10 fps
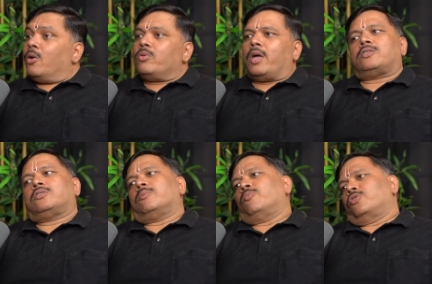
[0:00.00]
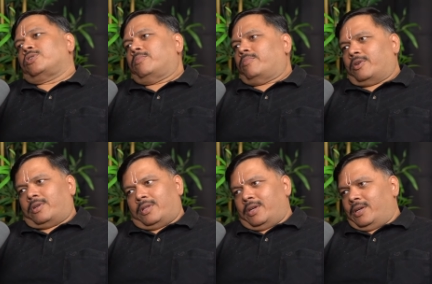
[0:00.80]
That's the most
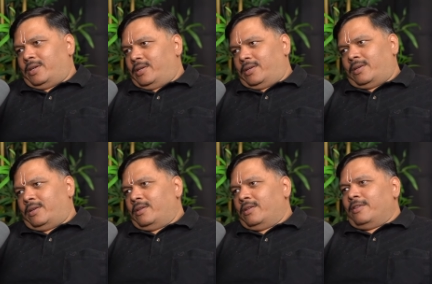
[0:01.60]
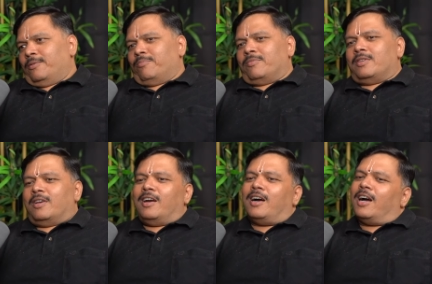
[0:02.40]
important thing.
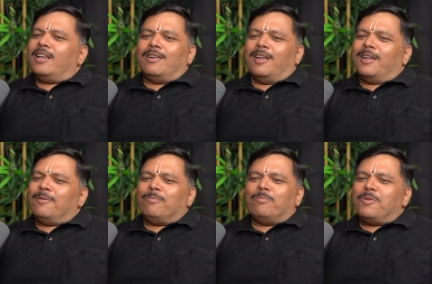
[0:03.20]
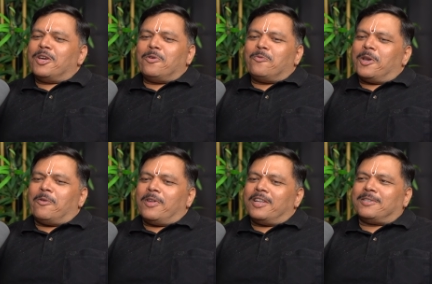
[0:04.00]
Yeah, I'll make it
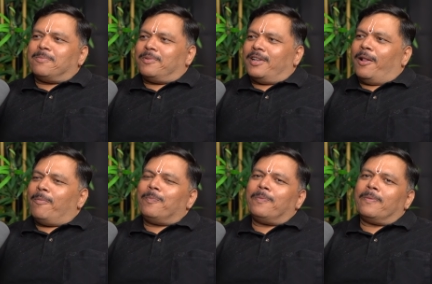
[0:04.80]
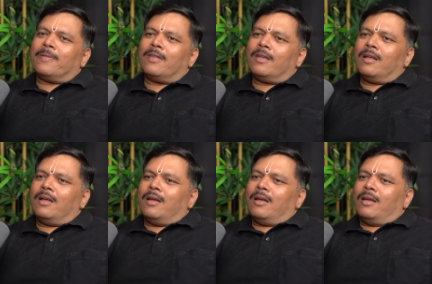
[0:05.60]
very, very simple.
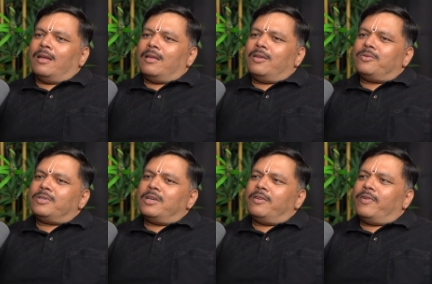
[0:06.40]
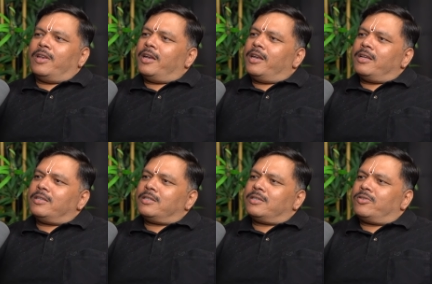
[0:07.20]
You see, when
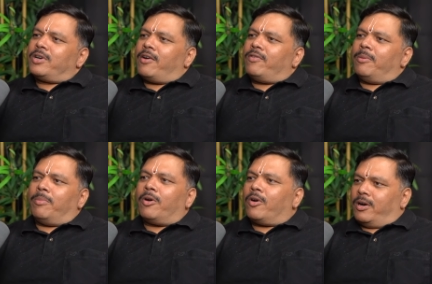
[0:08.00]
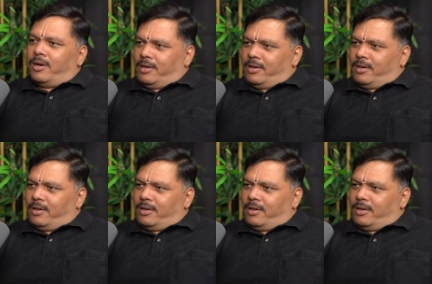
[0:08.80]
Indians travel abroad,